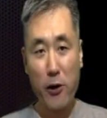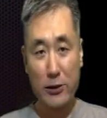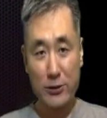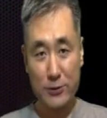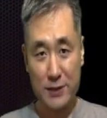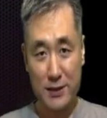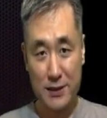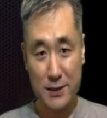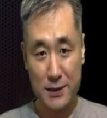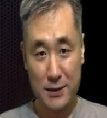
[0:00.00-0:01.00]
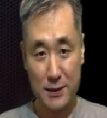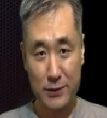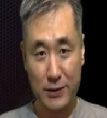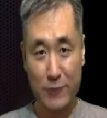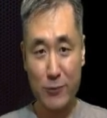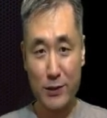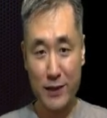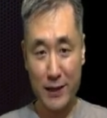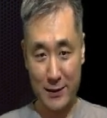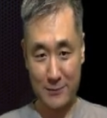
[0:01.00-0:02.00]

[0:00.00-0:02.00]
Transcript: So this is the grade 1 test.